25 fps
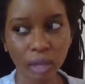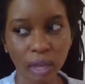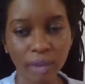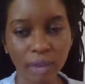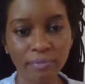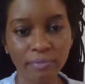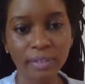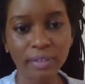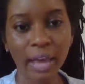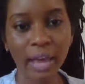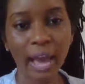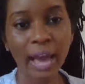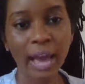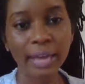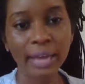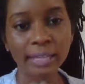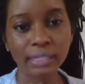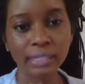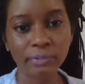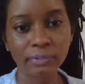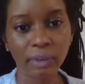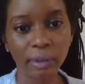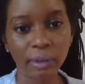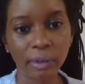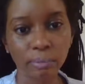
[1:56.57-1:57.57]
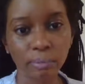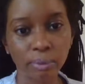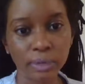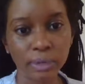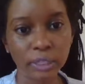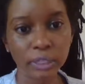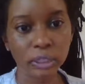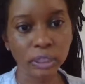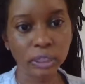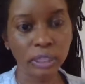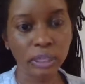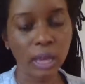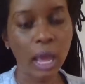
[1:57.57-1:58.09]
of the highest
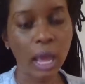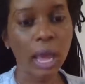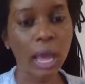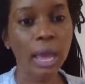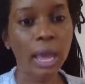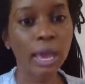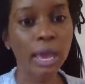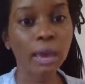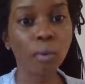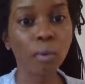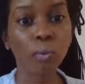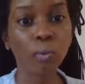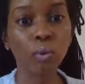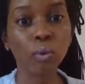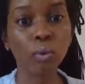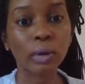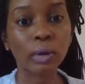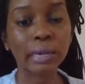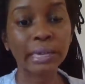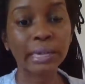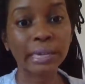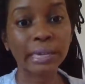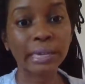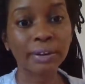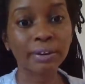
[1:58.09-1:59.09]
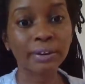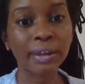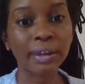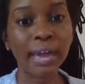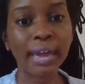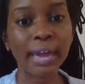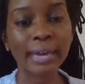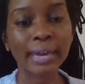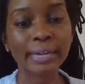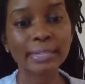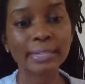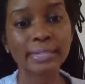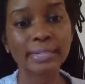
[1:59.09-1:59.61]
vibration, it will clear it
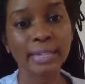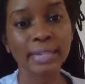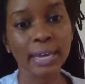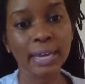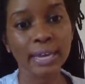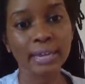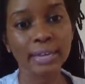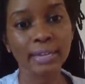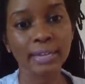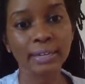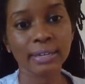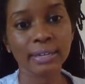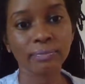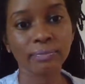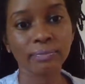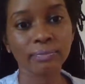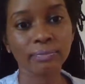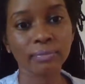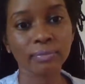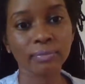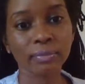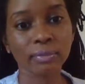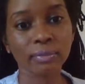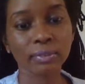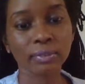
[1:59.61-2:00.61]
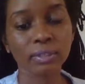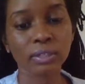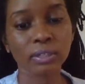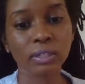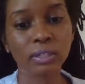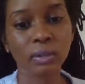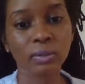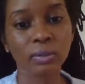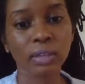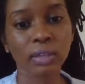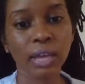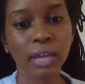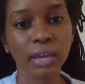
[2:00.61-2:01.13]
and contain it
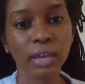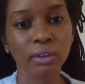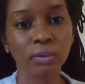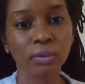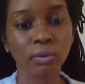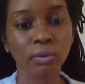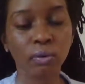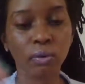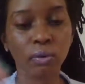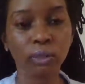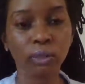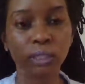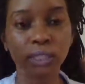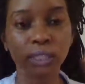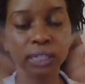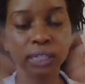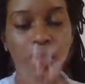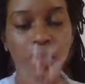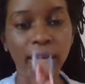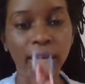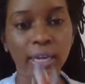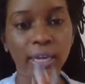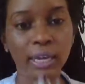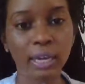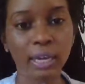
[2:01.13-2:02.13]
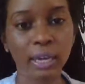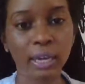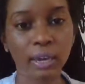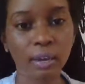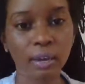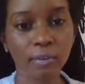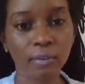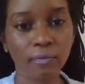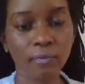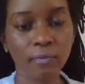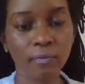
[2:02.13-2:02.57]
so that your psychic